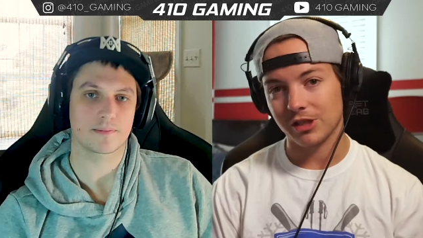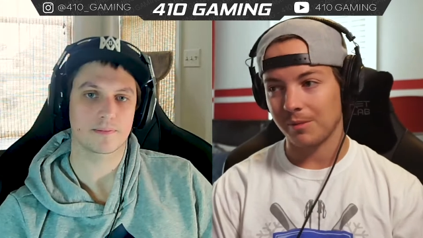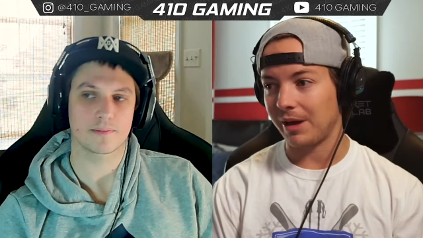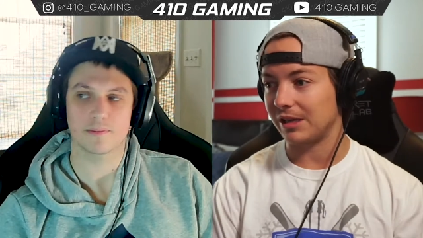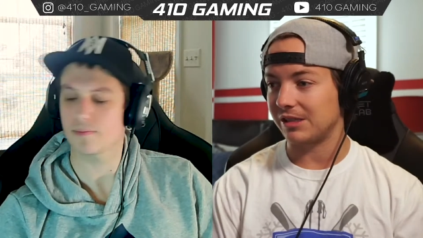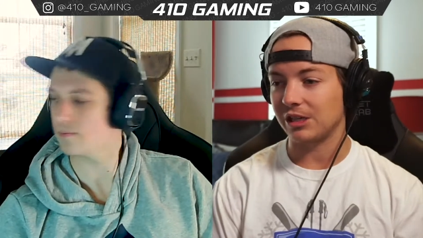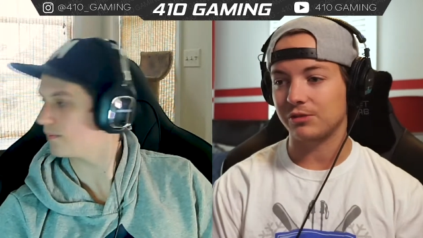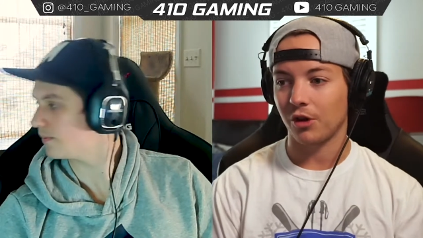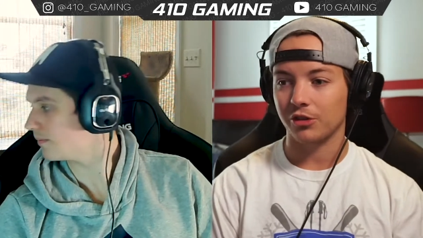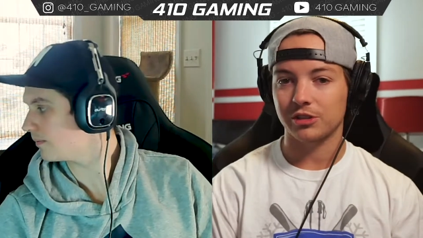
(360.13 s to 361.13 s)
Speaker 1: are the best. Thanks
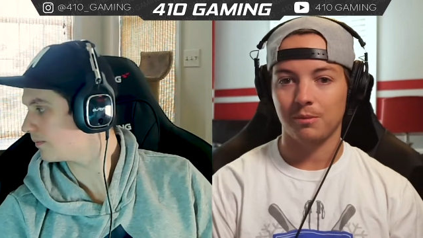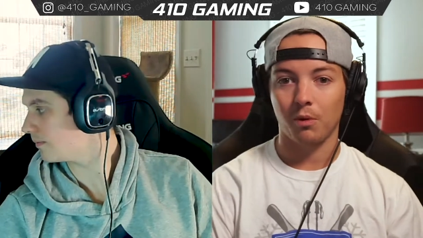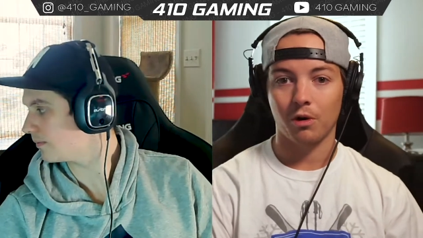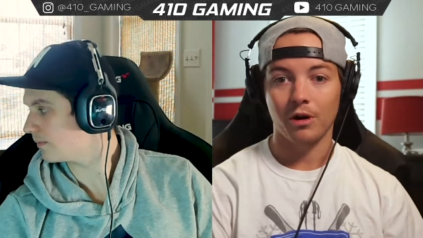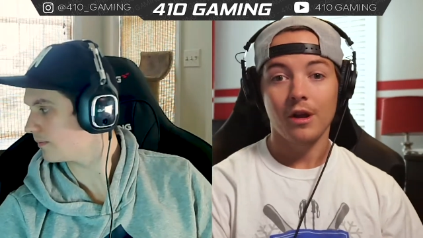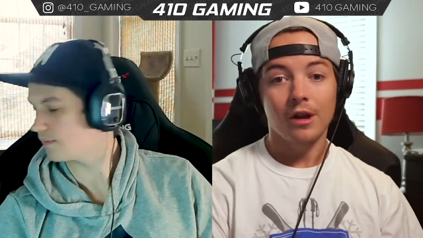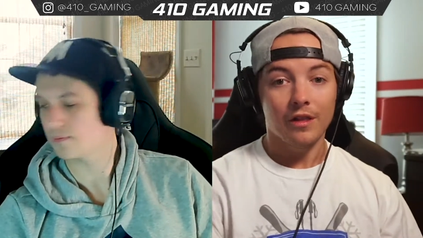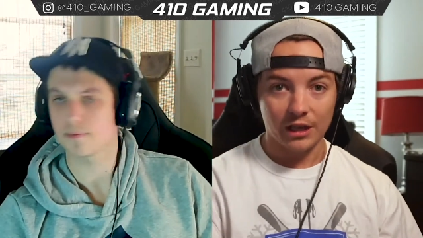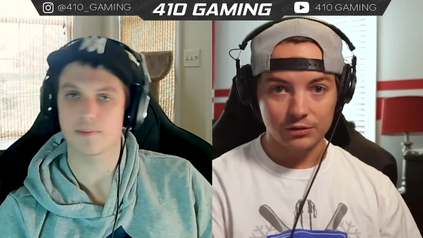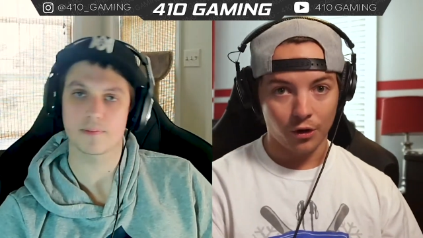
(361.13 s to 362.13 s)
for all the support.
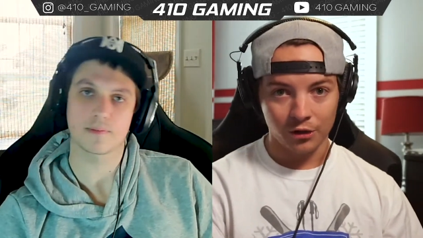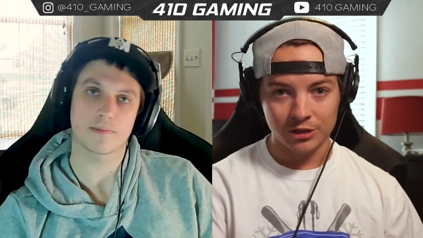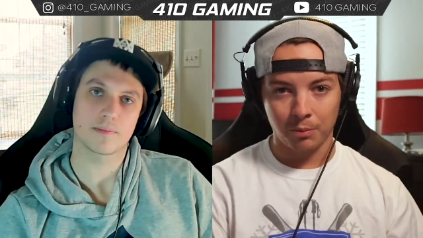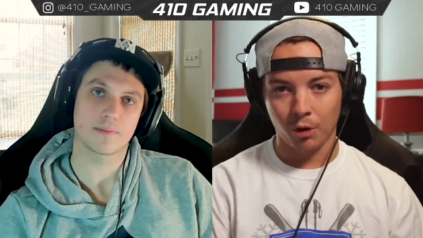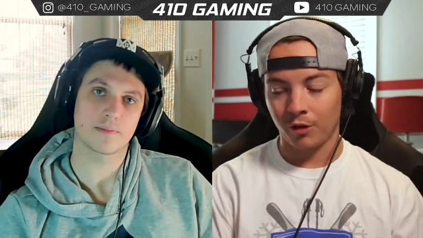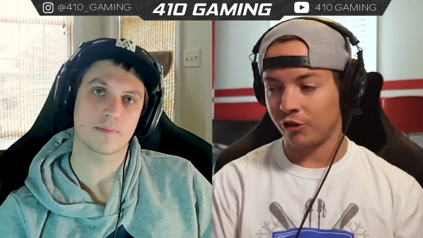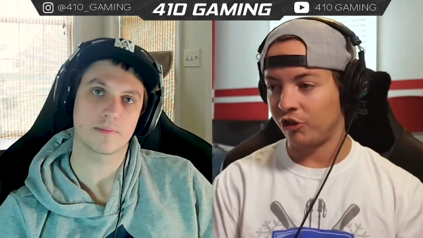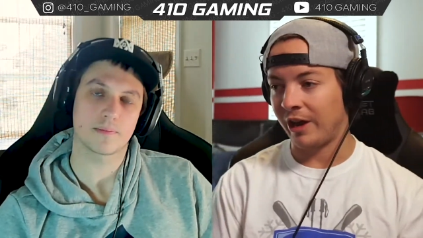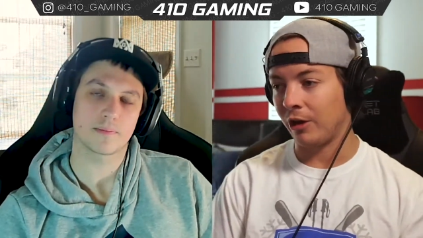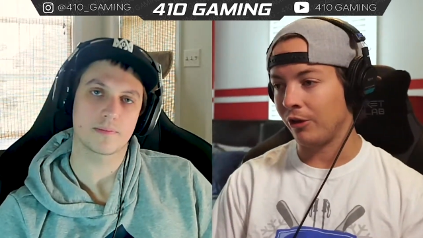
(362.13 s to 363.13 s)
Thanks for all the support on the
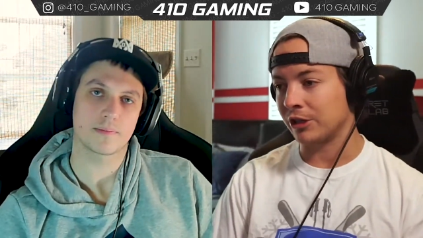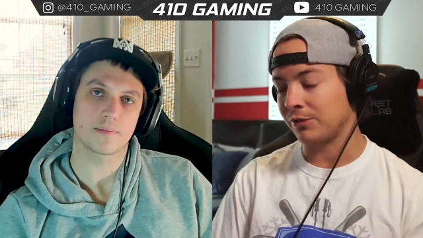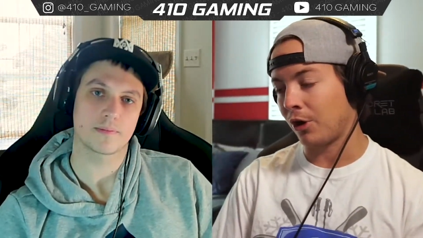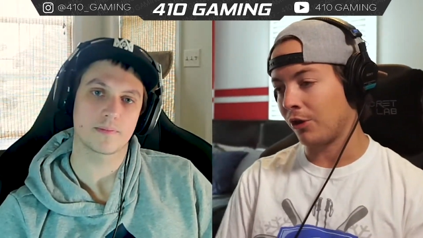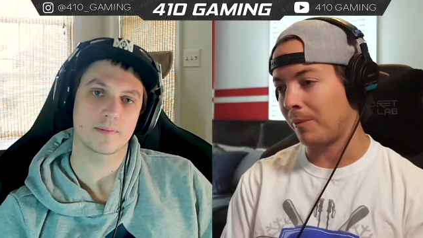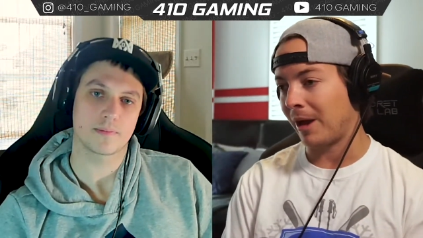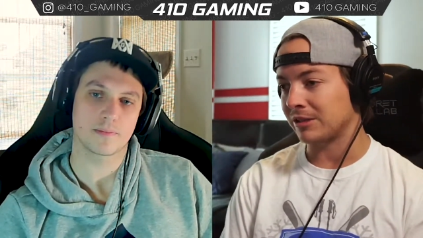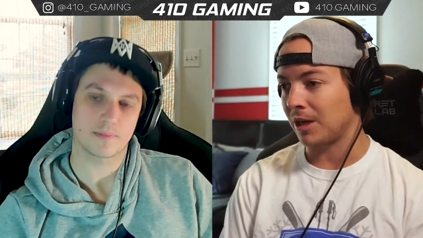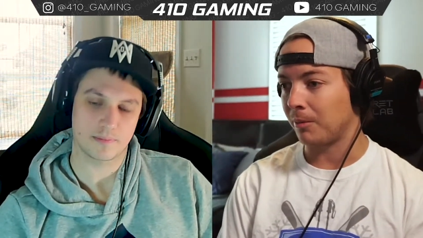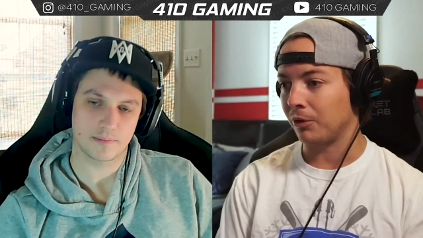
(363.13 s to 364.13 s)
channel thus far
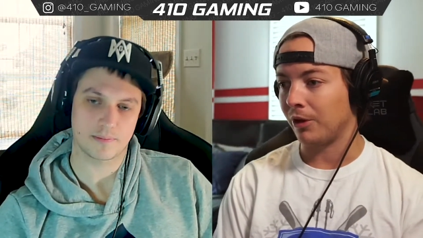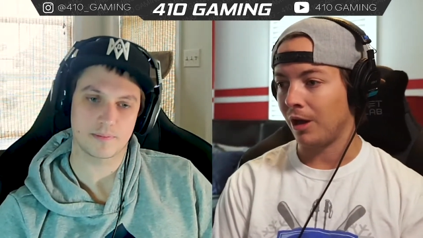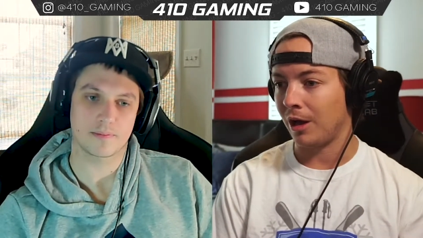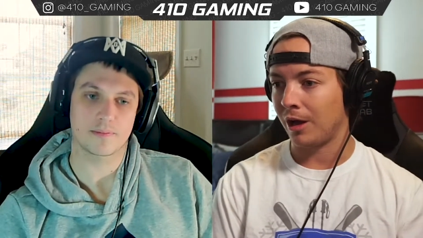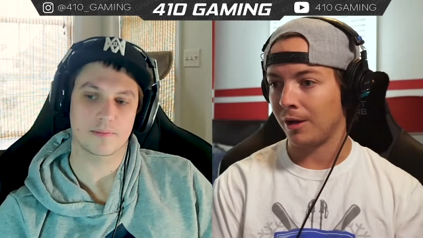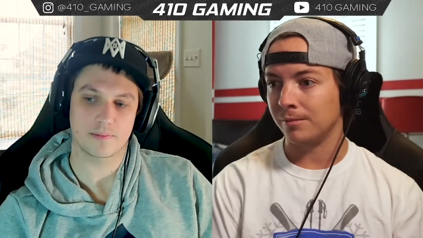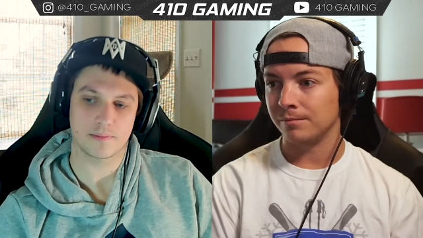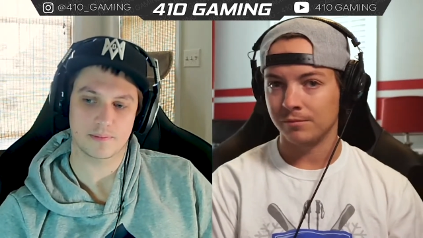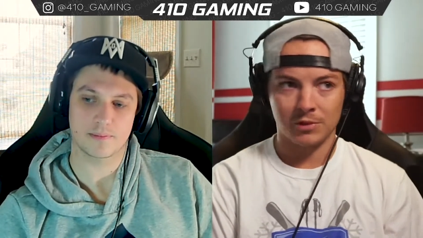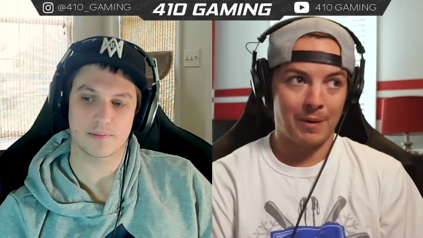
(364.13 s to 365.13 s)
the
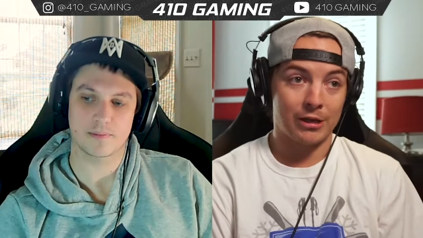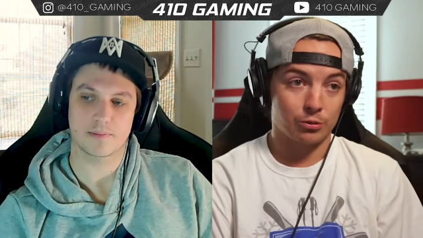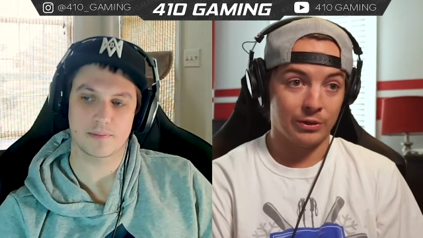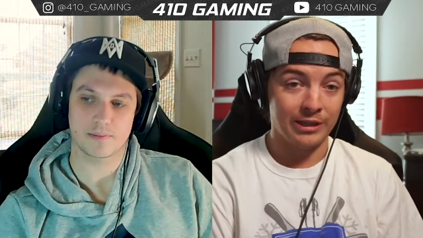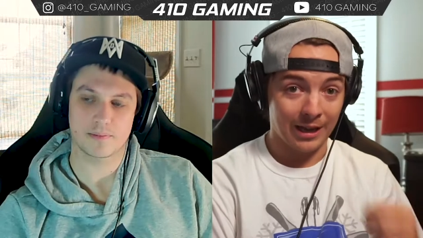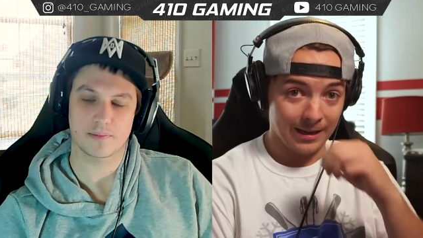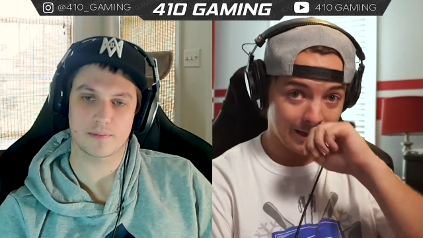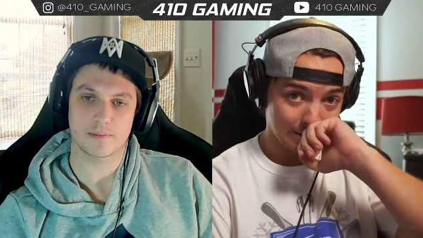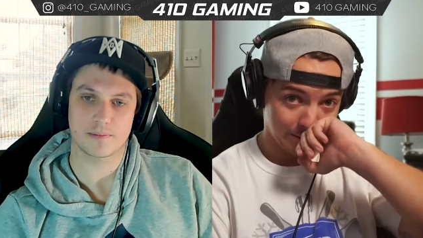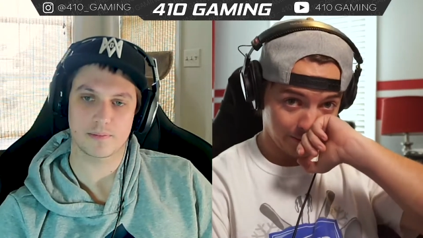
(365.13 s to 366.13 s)
past week, I
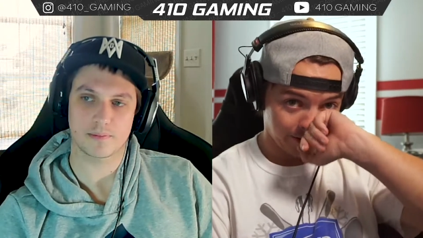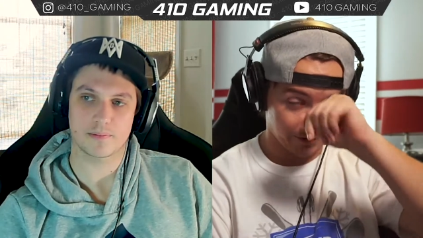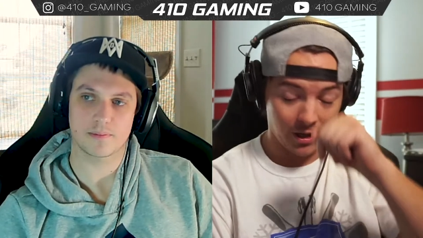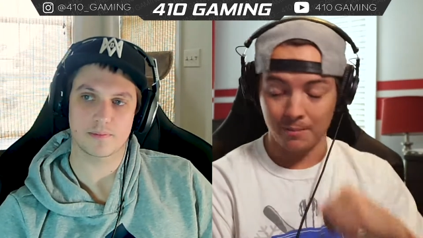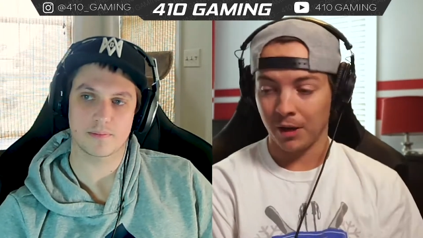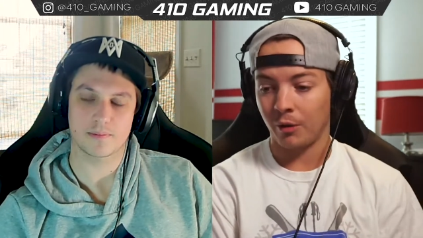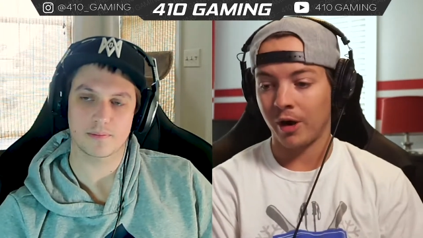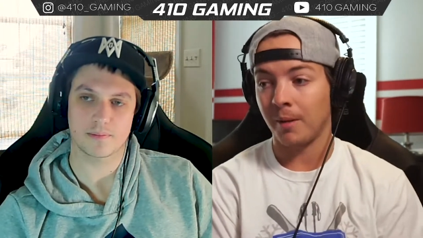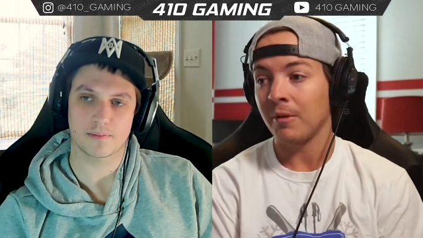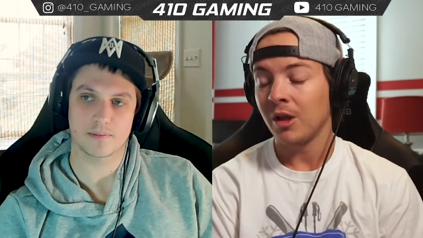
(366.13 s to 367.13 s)
guess. We've been really blowing
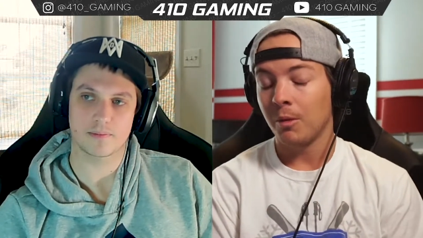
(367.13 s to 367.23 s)
up.